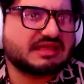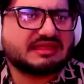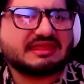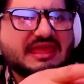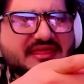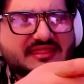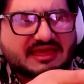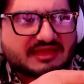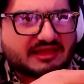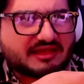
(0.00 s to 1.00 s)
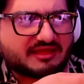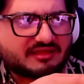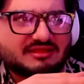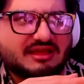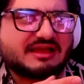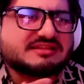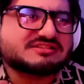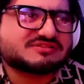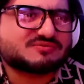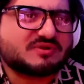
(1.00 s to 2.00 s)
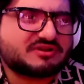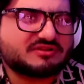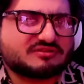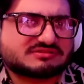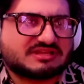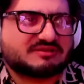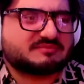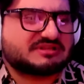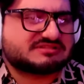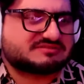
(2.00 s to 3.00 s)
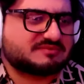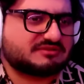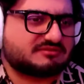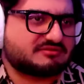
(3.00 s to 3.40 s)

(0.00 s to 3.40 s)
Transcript: Yeah, that guy. I swear he looks like Matt Smith.